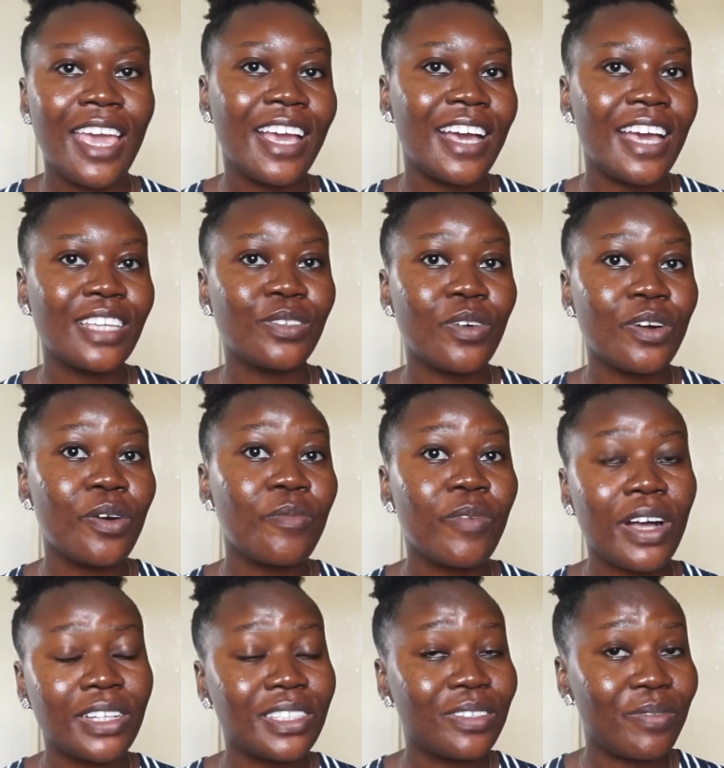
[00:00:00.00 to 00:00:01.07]
Hey guys, welcome
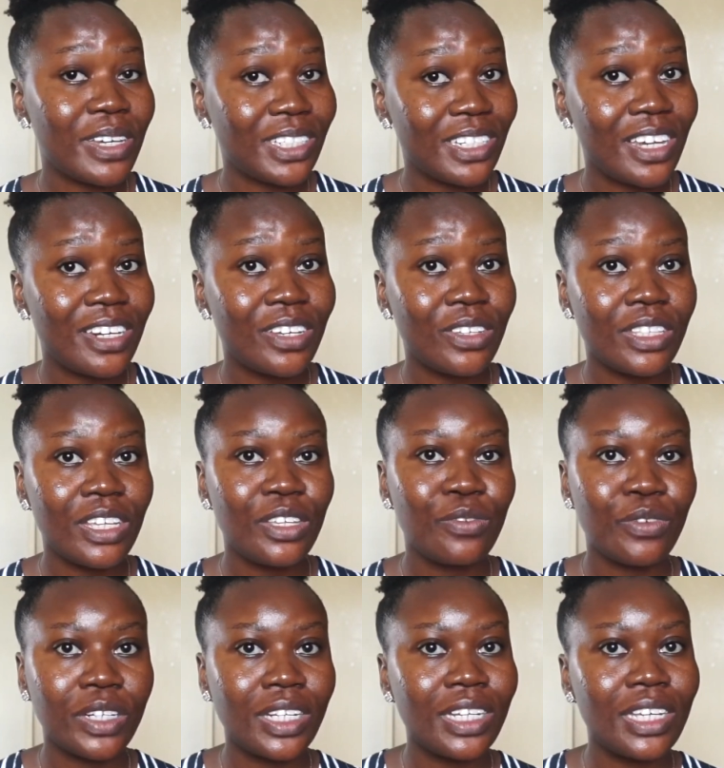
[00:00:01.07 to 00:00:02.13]
back to my channel. Thank you
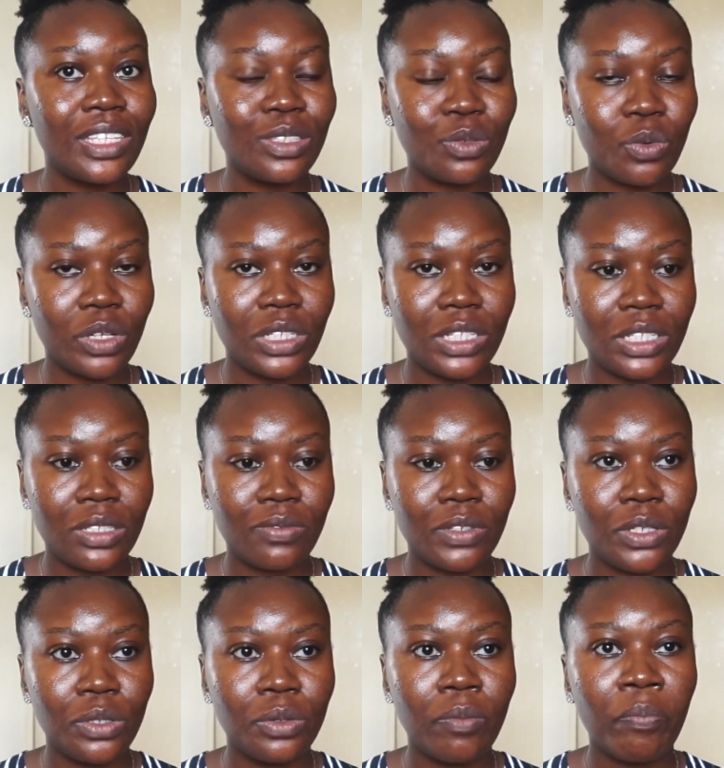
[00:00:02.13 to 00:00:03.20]
for clicking to watch this
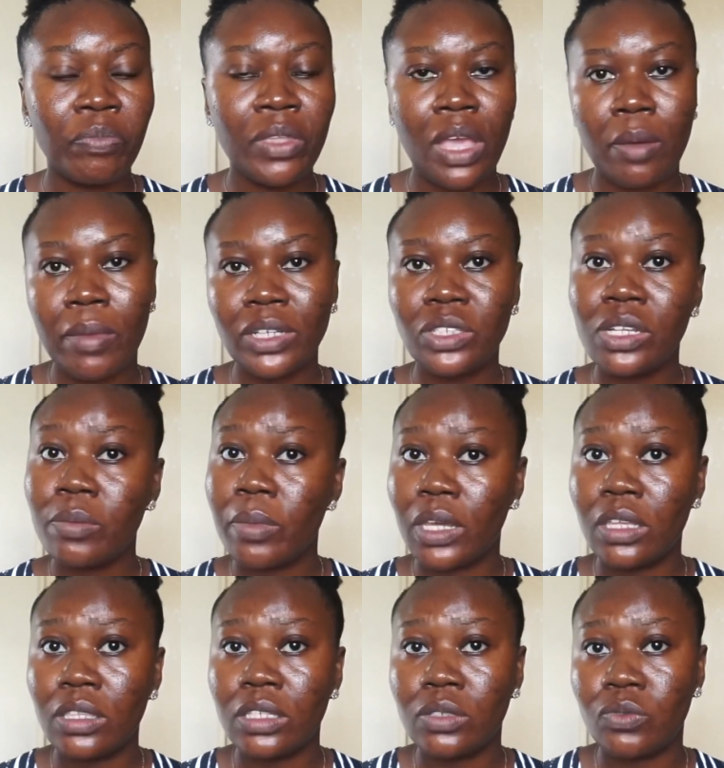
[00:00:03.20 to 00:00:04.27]
video. I'm actually
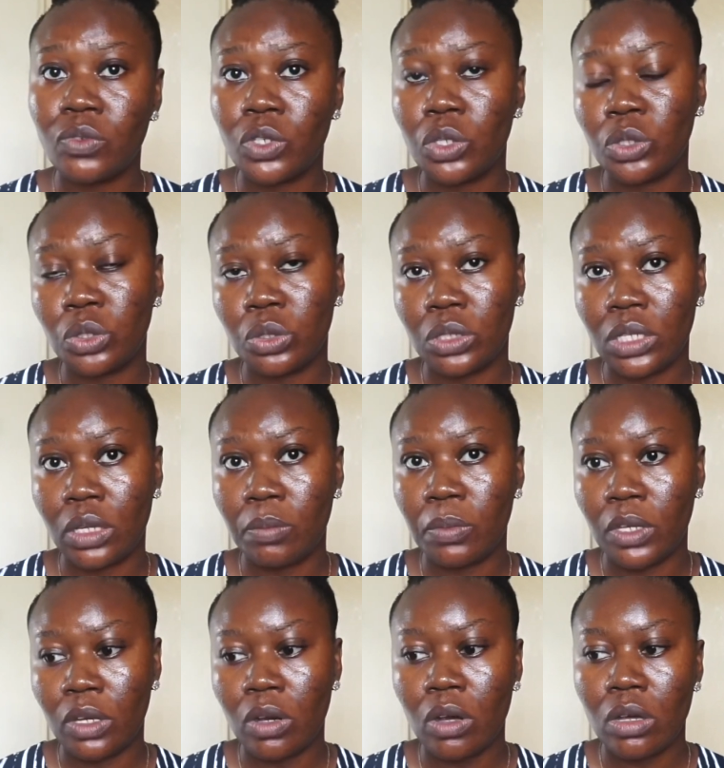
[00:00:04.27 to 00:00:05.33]
making this video today
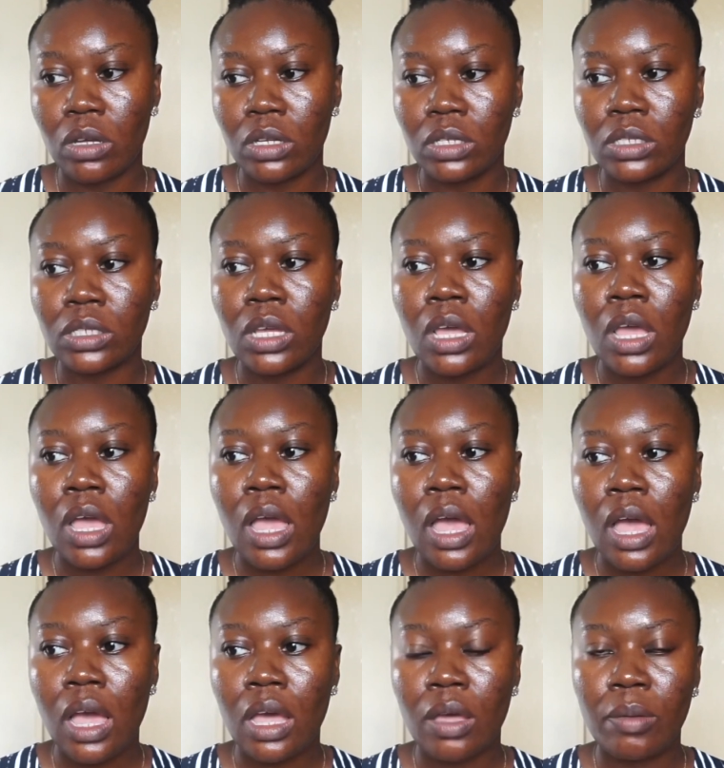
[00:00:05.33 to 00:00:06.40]
because
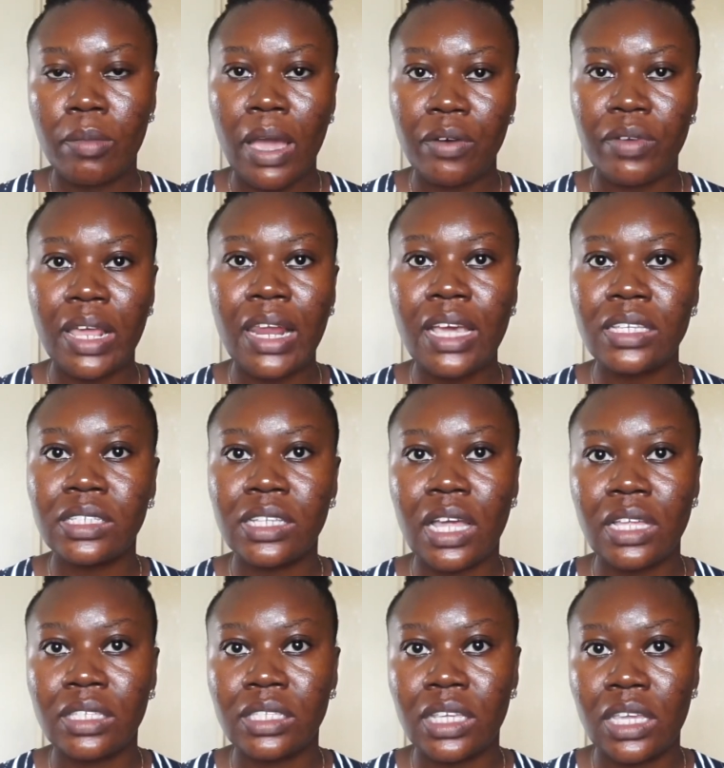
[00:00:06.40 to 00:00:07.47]
I realized
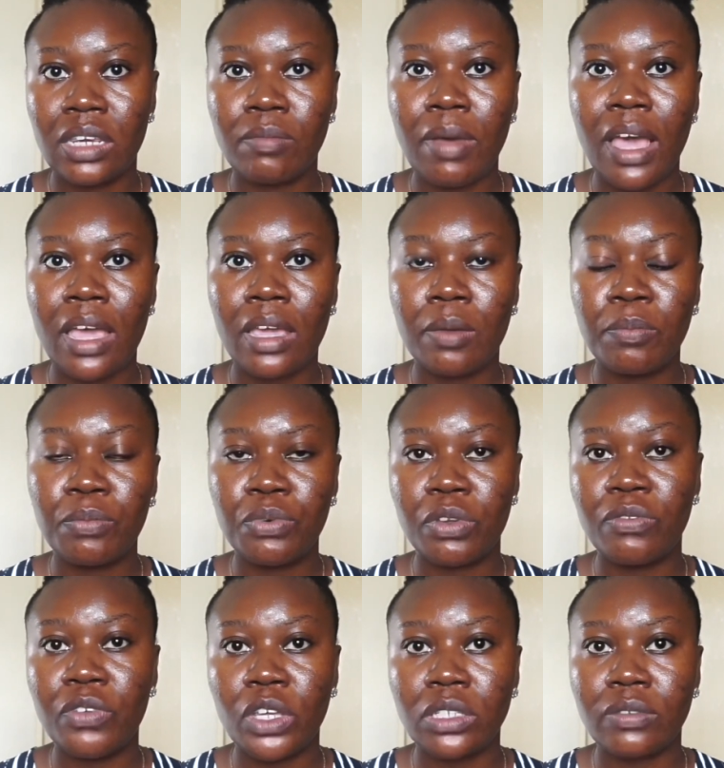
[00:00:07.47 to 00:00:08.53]
that in my
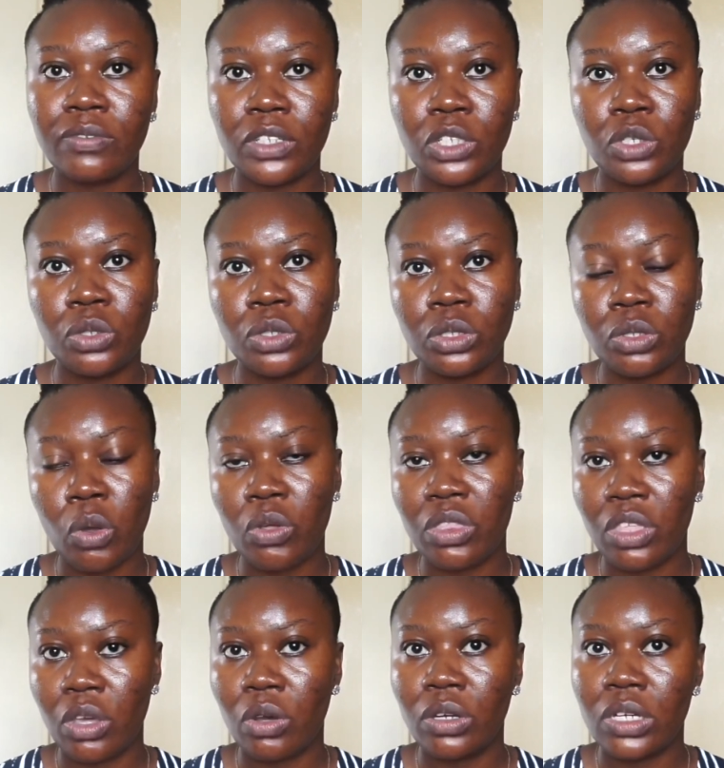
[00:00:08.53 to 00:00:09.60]
previous videos on
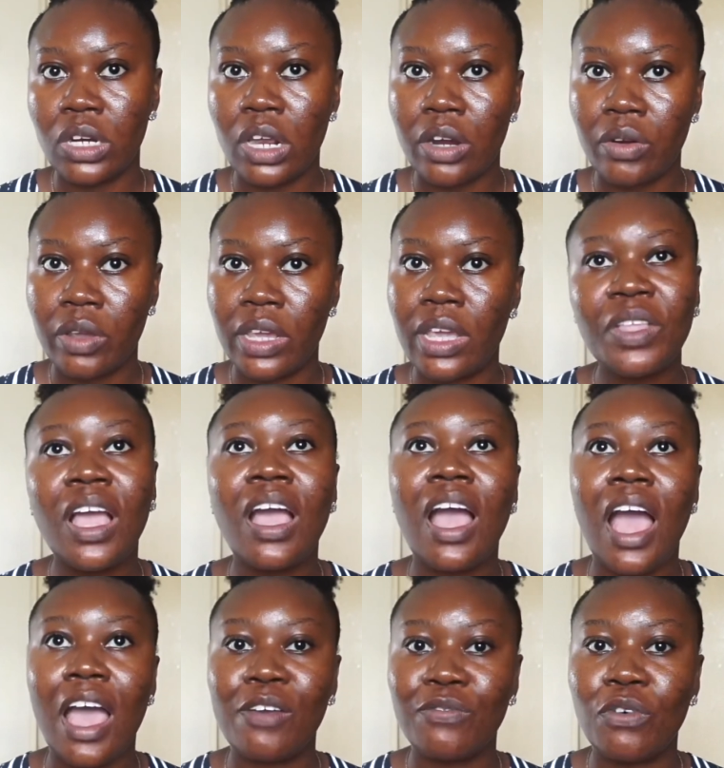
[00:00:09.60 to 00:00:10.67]
The Ordinary,
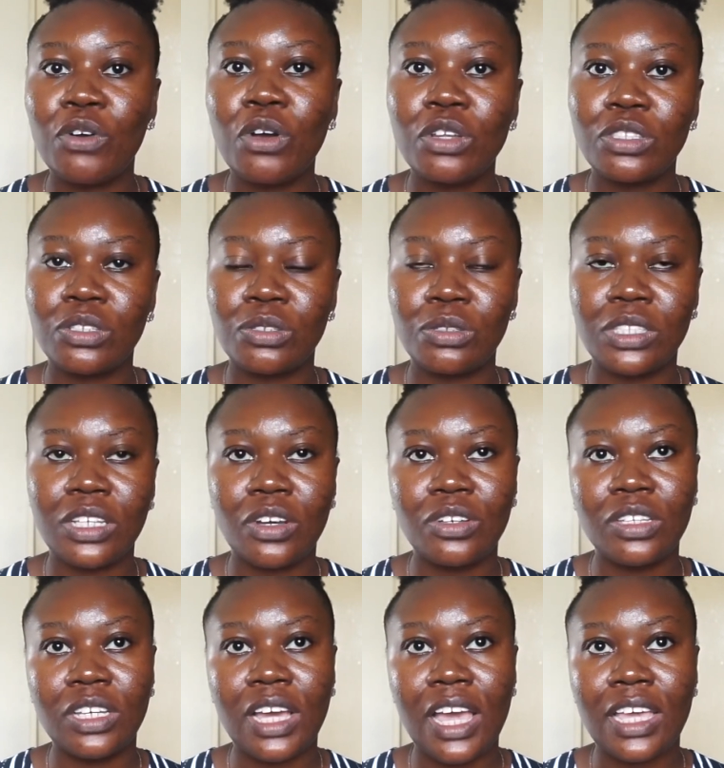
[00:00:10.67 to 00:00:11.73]
I forgot to tell you
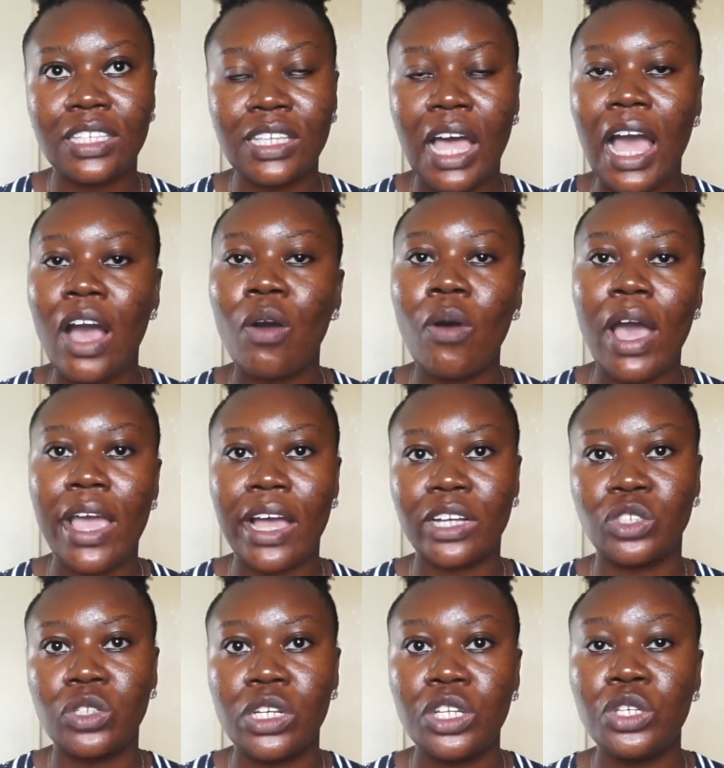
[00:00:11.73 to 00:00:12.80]
guys how I
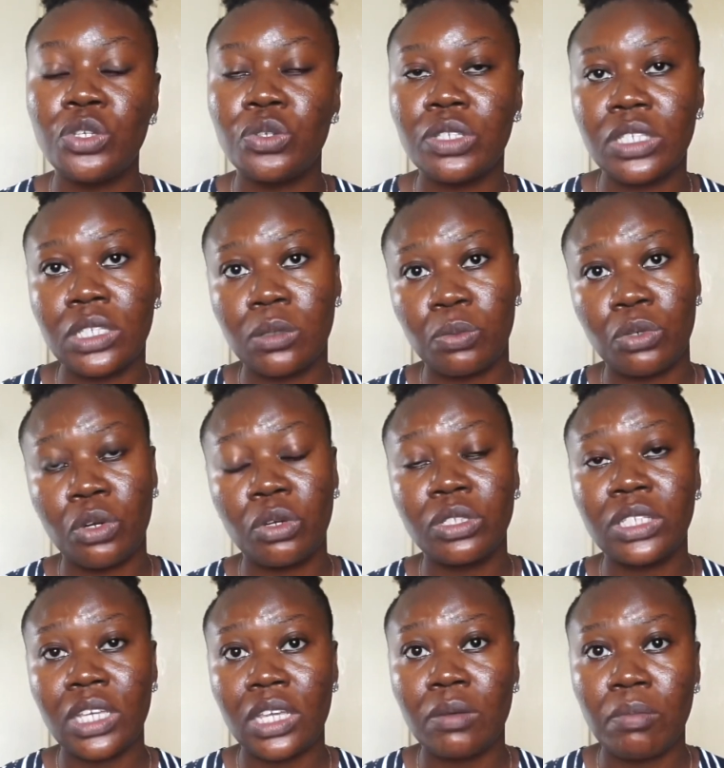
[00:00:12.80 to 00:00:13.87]
actually use this product
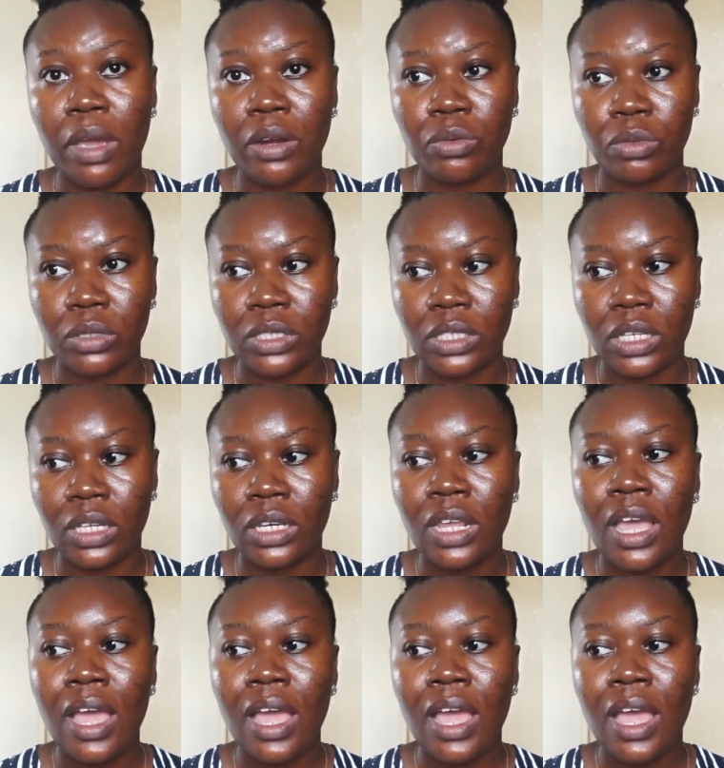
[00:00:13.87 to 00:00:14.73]
in my routine.